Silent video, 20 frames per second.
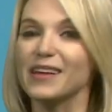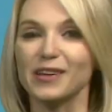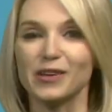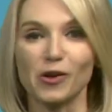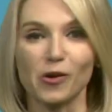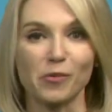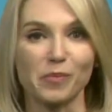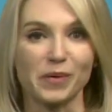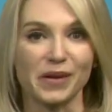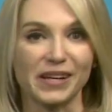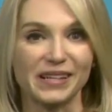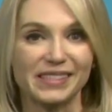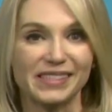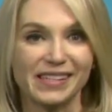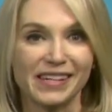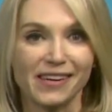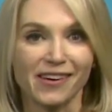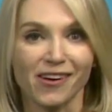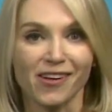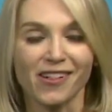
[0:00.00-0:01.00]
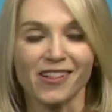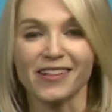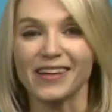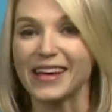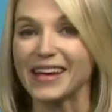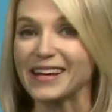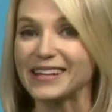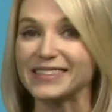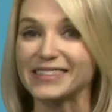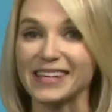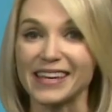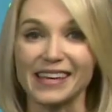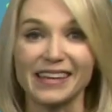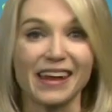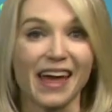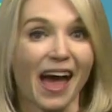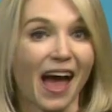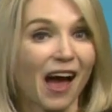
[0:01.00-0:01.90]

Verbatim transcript: No big deal. It's in